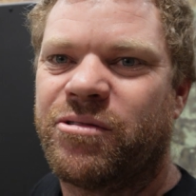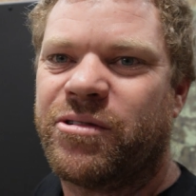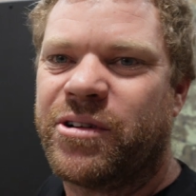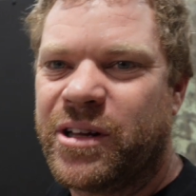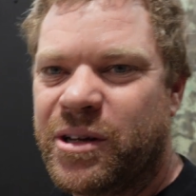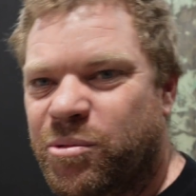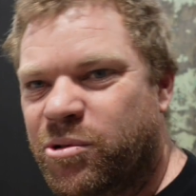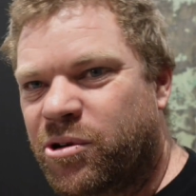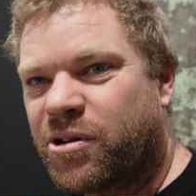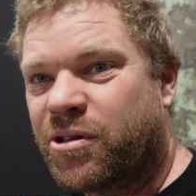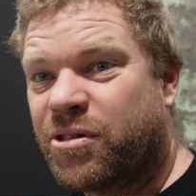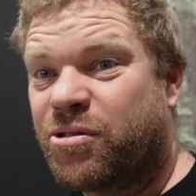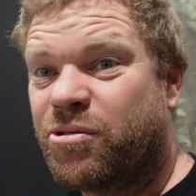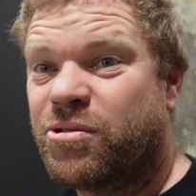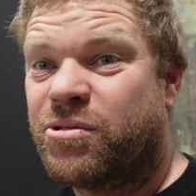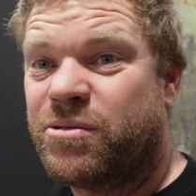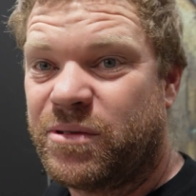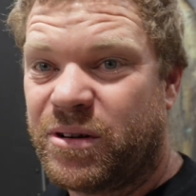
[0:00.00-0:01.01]
really what I
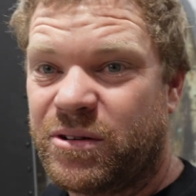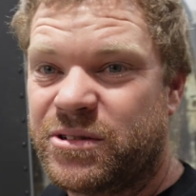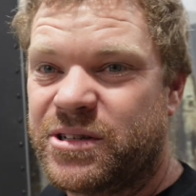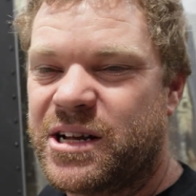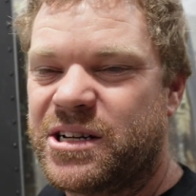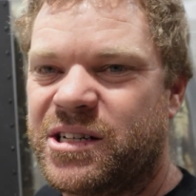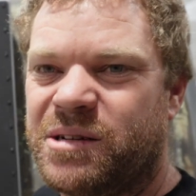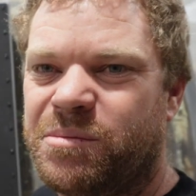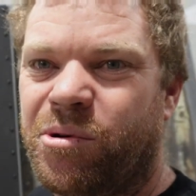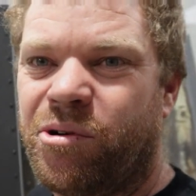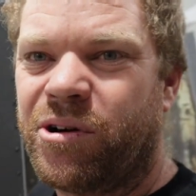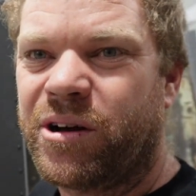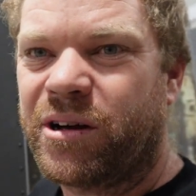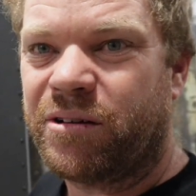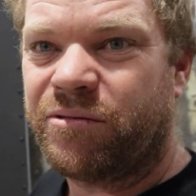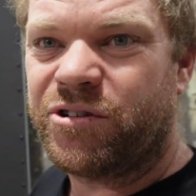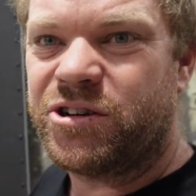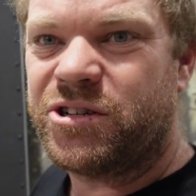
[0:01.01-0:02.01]
thought I was actually
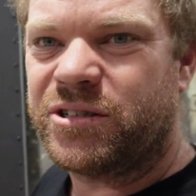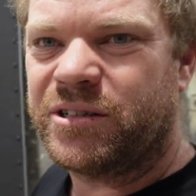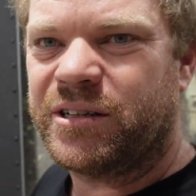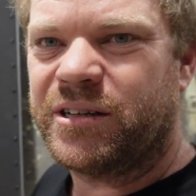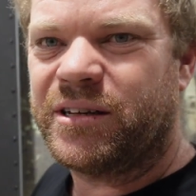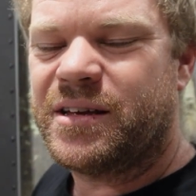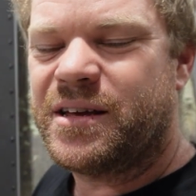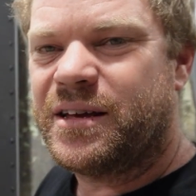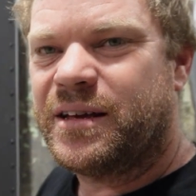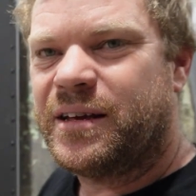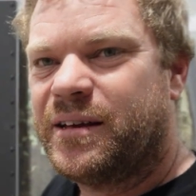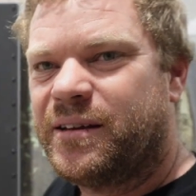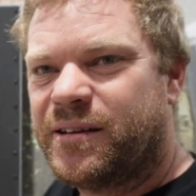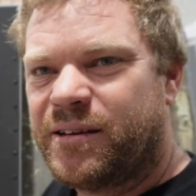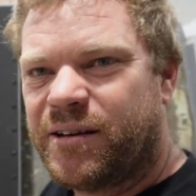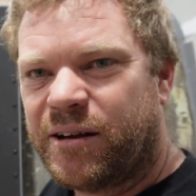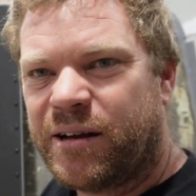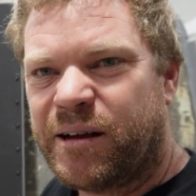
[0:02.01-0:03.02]
buying originally.
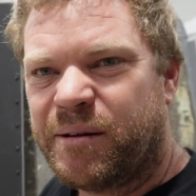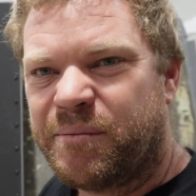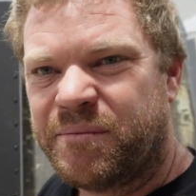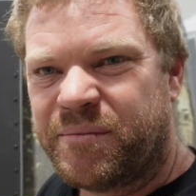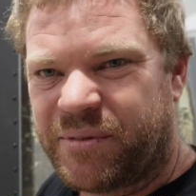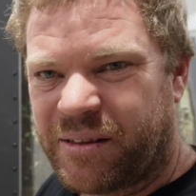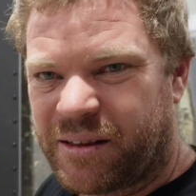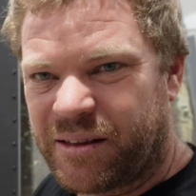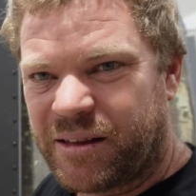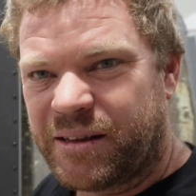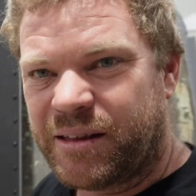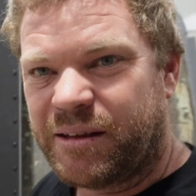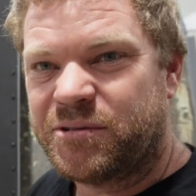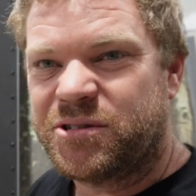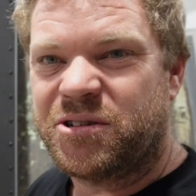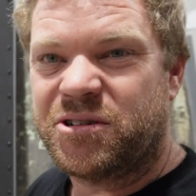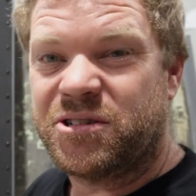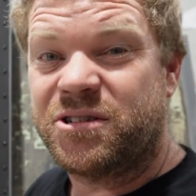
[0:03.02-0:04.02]
They were
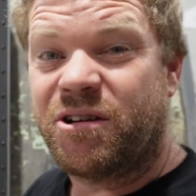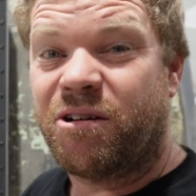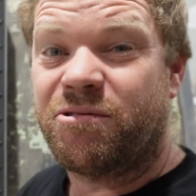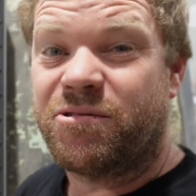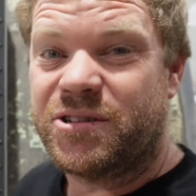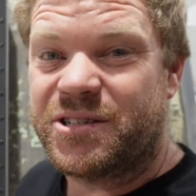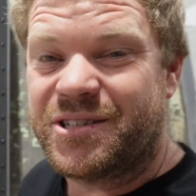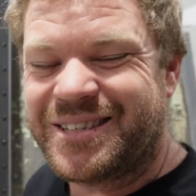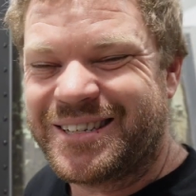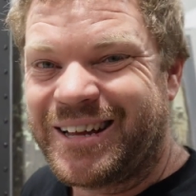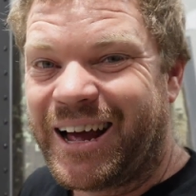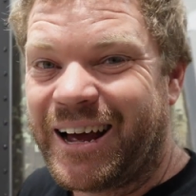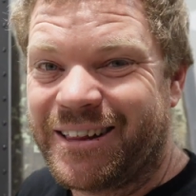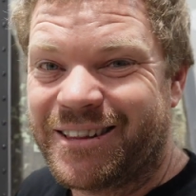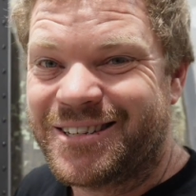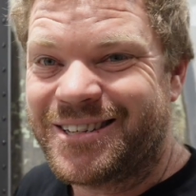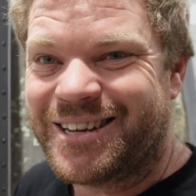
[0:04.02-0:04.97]
sort of sold as stainless